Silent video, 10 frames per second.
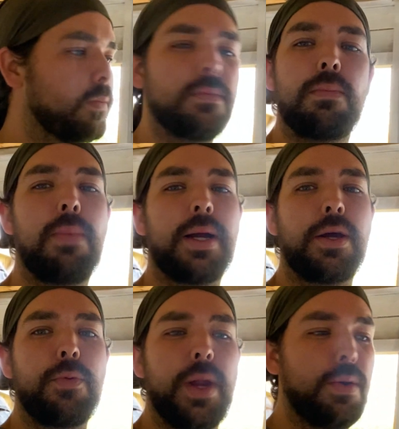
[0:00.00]
Back
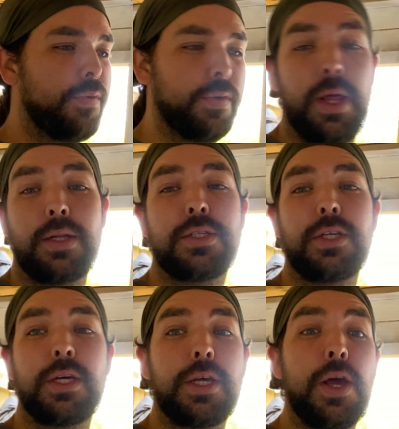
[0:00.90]
home now after that
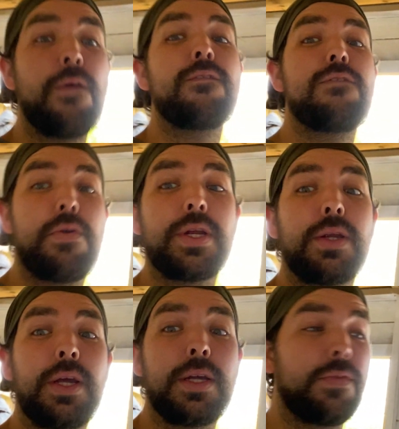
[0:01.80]

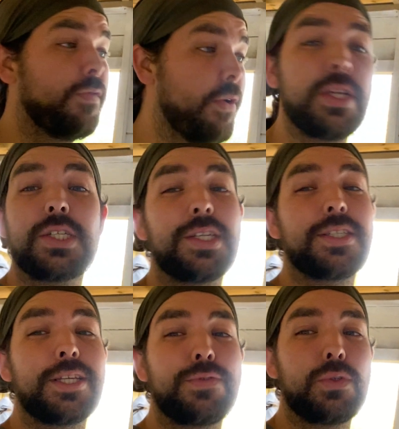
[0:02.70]
very
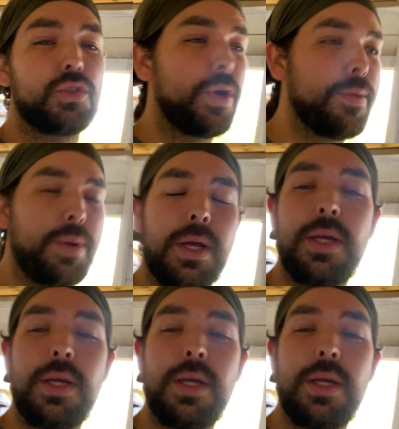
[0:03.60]
successful trip.